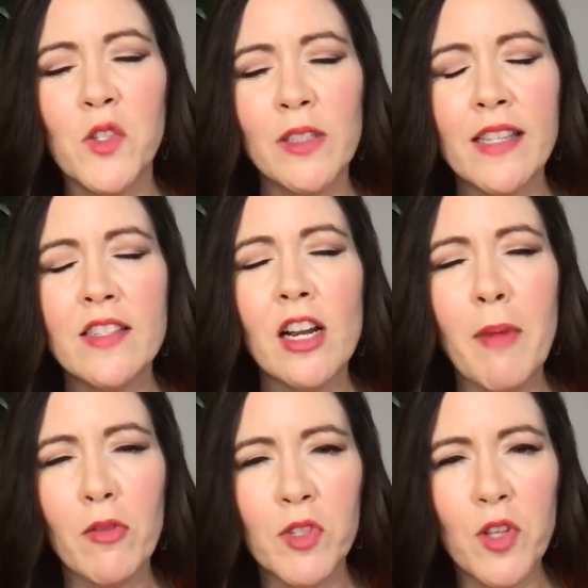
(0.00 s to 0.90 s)
let's talk
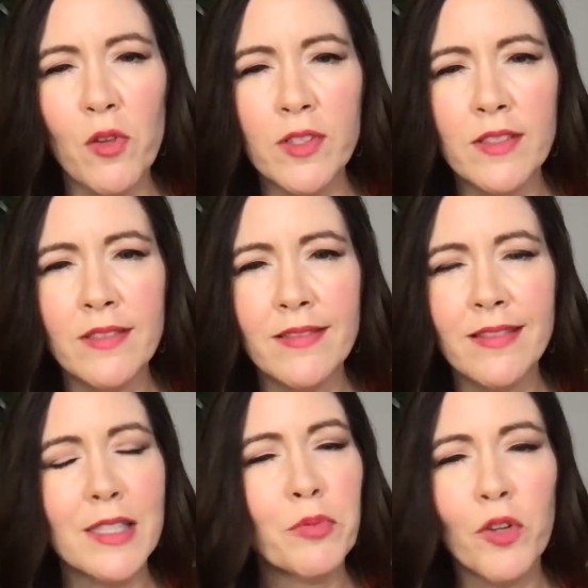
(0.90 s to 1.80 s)
about results,
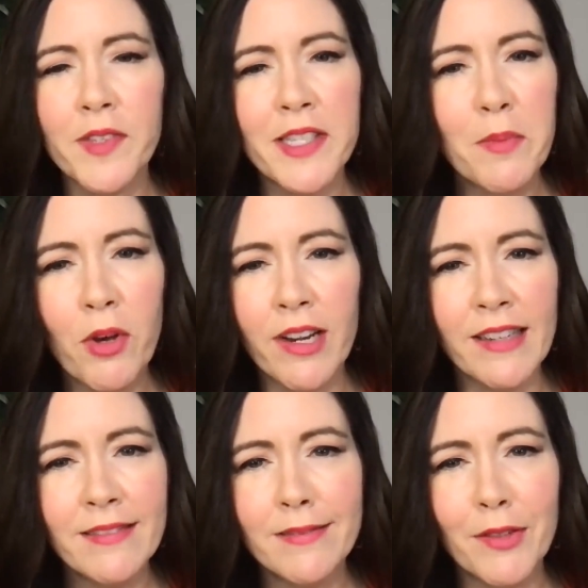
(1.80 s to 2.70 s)
because the proof is in the
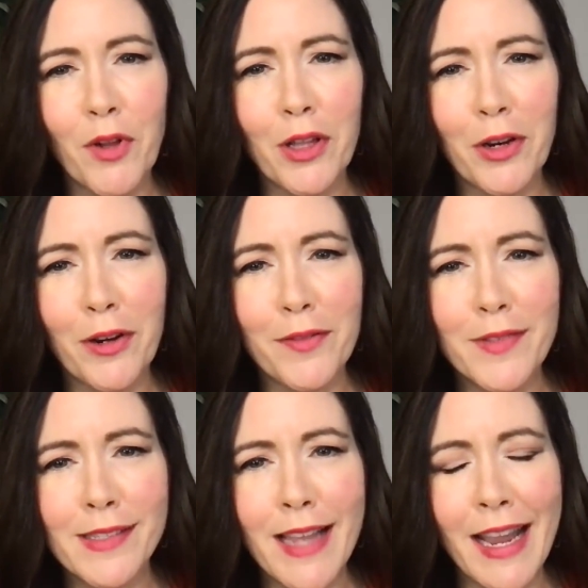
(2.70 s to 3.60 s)
pudding. We've all heard of
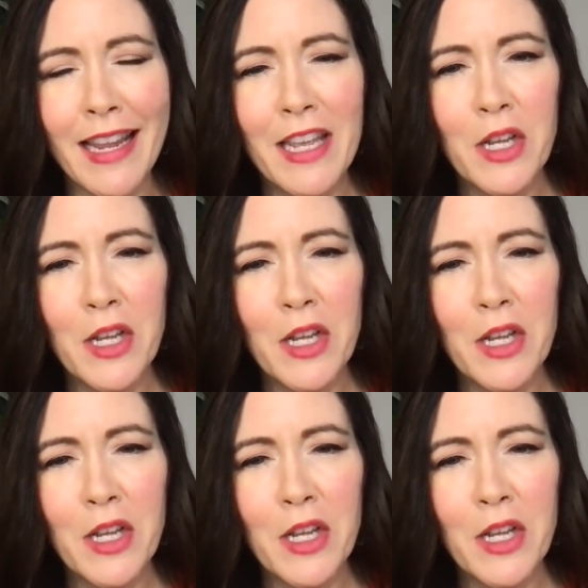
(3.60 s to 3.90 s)
the saying.